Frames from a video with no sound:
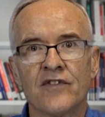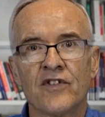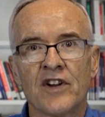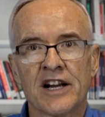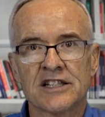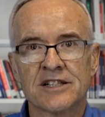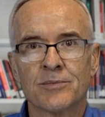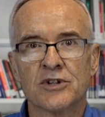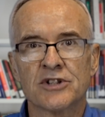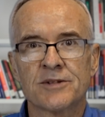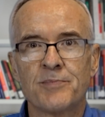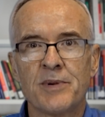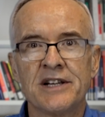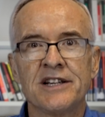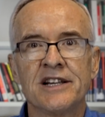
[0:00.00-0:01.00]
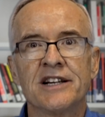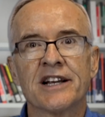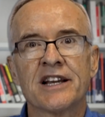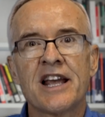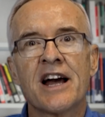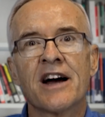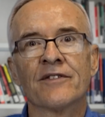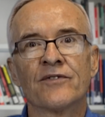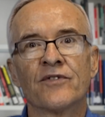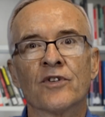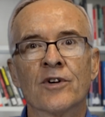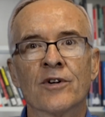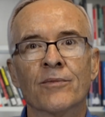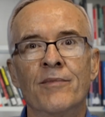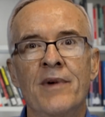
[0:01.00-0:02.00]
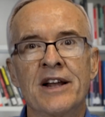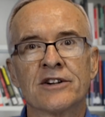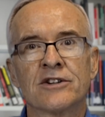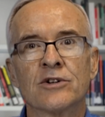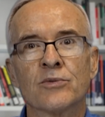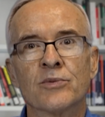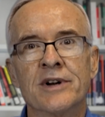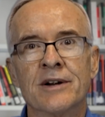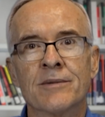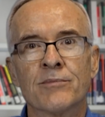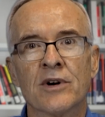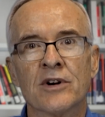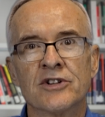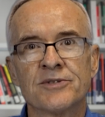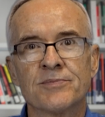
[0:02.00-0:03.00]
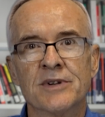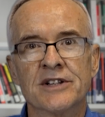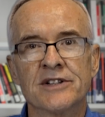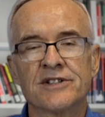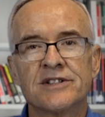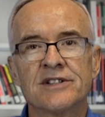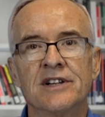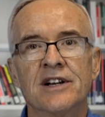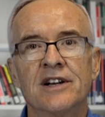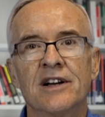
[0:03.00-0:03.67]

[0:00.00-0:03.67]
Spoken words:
flexible spending account for medical reimbursements.